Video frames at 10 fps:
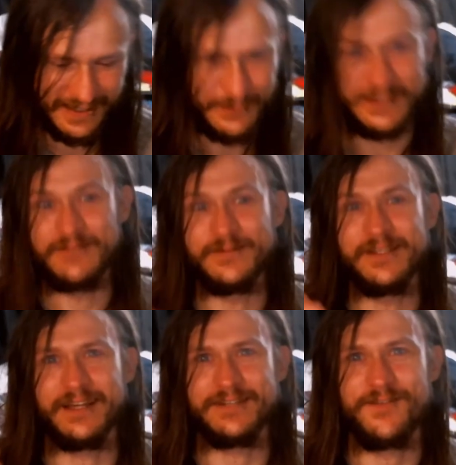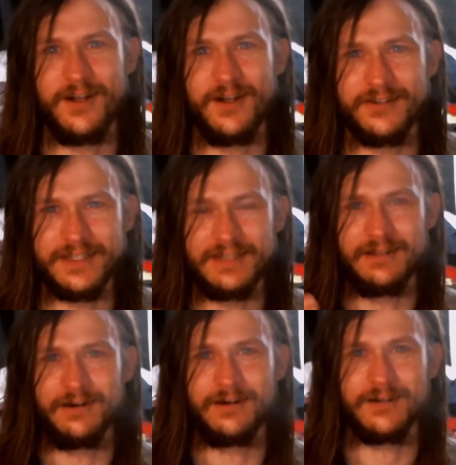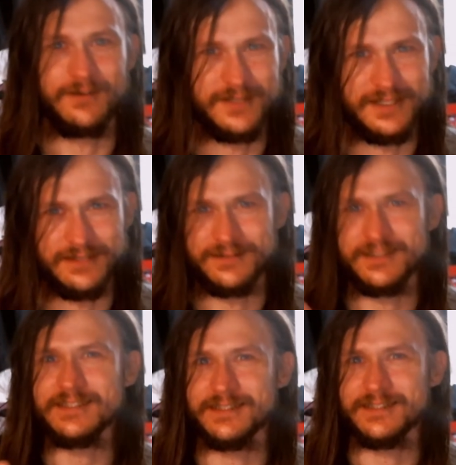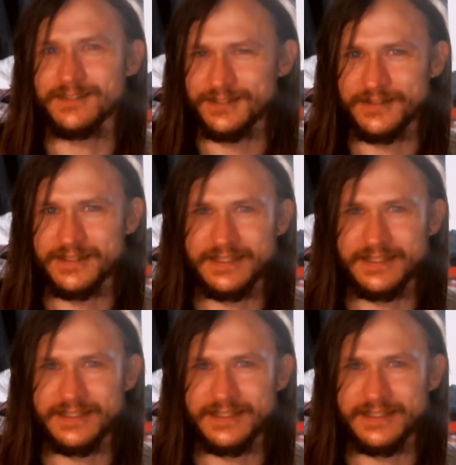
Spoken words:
but they've been like following along on whatever it is you're doing.